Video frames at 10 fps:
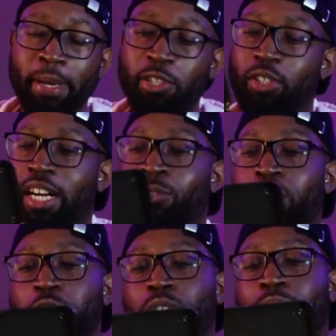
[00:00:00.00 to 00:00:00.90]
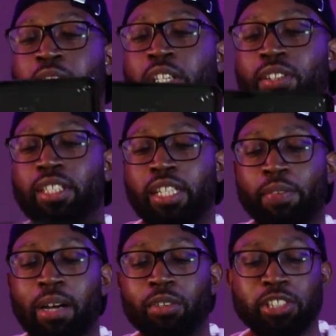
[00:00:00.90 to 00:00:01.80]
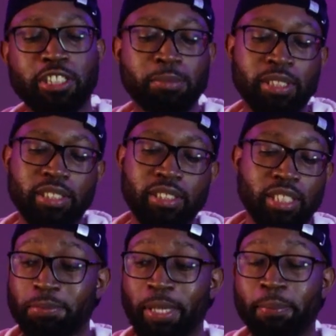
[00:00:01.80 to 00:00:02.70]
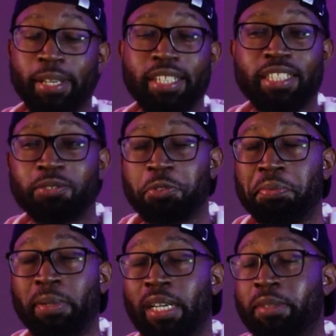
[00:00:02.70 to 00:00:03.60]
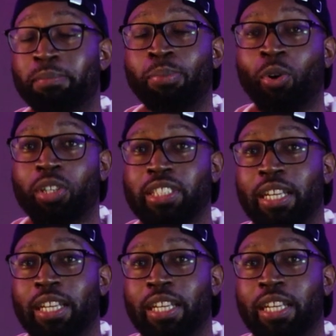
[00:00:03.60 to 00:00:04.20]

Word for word: I would do a video on it. If y'all want to see me spray paint, this was probably boring.